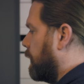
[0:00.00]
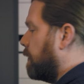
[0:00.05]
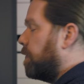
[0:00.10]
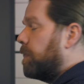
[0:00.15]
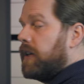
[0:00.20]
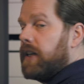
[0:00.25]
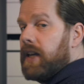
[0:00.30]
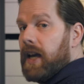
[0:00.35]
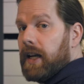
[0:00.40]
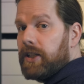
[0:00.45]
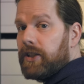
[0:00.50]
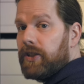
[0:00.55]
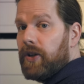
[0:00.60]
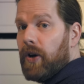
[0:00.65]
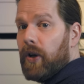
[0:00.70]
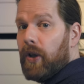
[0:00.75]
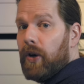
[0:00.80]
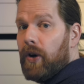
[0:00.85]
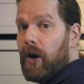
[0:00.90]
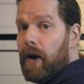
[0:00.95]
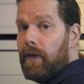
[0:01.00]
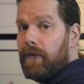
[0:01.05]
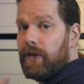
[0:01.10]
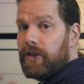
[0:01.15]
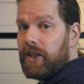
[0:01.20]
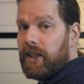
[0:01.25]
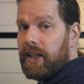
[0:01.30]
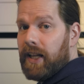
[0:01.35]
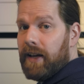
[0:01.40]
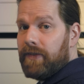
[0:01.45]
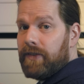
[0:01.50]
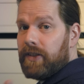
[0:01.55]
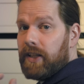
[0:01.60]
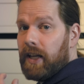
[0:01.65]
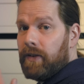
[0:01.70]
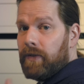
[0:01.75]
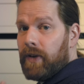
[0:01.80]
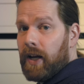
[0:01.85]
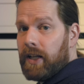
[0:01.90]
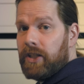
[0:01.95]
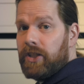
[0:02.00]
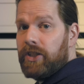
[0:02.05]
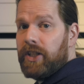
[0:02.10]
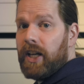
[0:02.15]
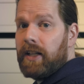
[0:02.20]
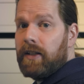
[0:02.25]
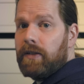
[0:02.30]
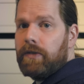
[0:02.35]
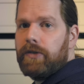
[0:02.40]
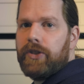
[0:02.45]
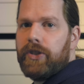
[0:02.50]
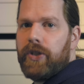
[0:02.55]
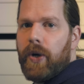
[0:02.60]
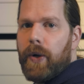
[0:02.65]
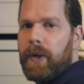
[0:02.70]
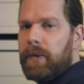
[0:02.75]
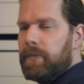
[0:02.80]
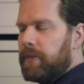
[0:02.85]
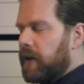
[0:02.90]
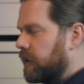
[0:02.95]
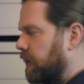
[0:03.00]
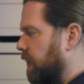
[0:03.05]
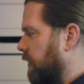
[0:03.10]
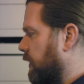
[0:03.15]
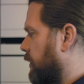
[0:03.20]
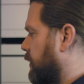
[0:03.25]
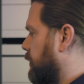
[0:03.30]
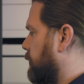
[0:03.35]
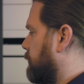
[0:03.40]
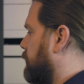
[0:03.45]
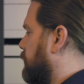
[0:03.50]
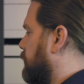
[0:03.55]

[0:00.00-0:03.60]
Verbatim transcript: BX Solo offers left and right channel solo buttons.